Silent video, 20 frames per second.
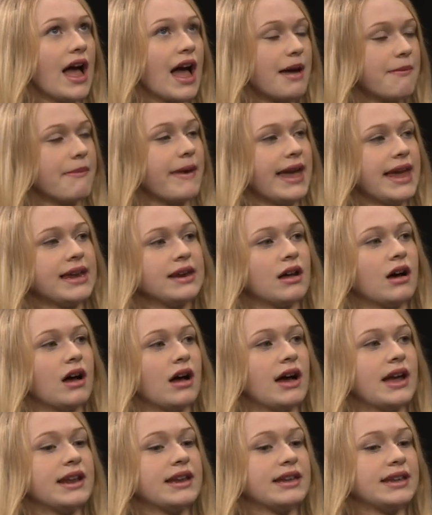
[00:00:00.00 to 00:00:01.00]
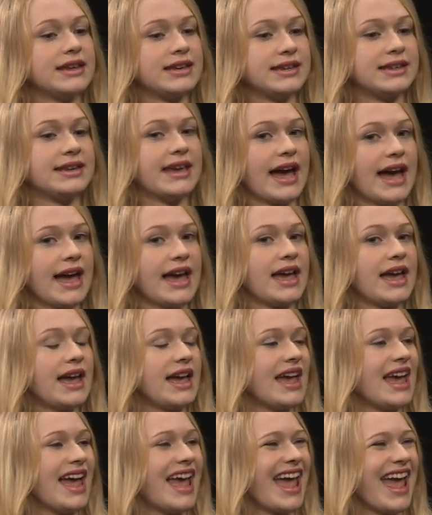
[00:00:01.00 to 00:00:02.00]
I may not get
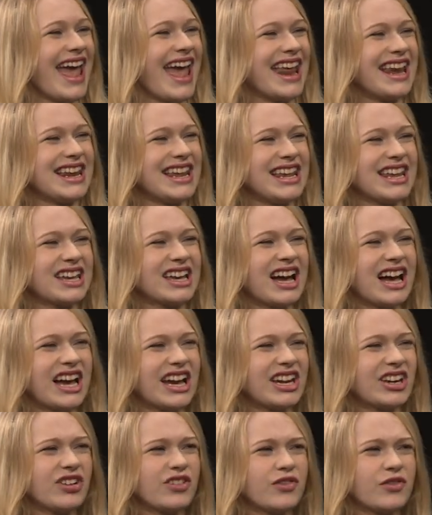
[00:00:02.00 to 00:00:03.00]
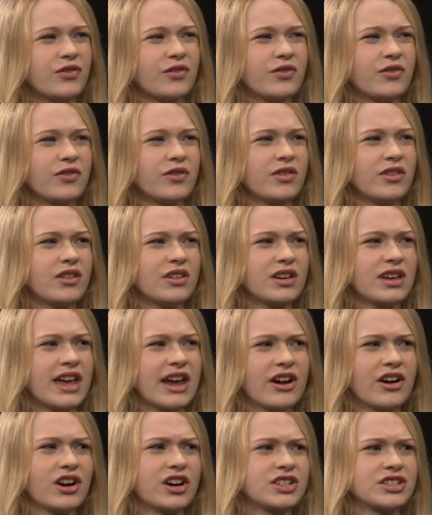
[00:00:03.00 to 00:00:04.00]
any kind of
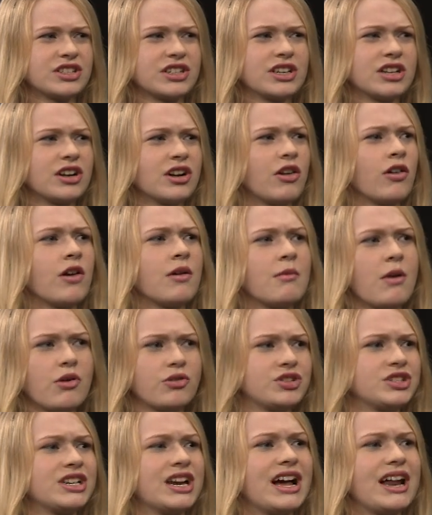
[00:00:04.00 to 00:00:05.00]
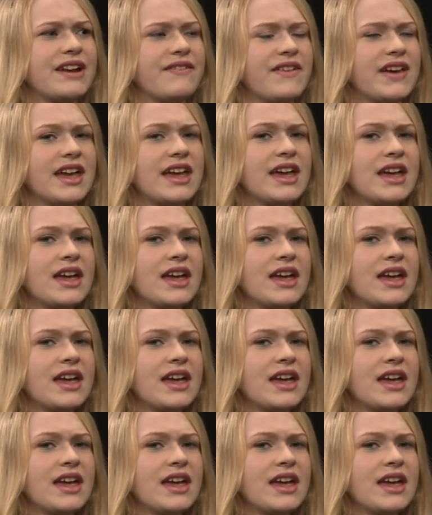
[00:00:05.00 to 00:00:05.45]
character or emotion out of it.